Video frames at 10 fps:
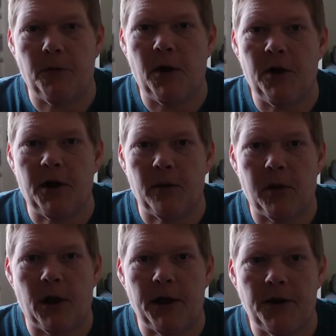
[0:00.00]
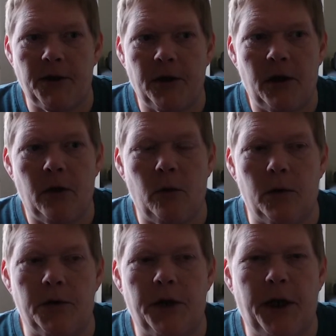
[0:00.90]
Marketplace
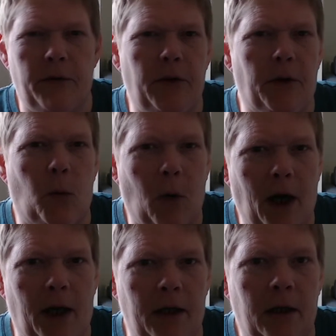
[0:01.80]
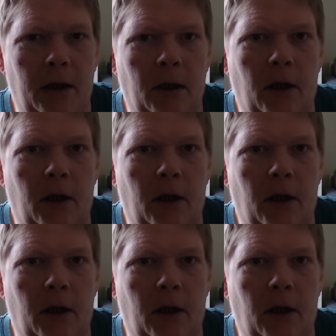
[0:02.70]
was giving away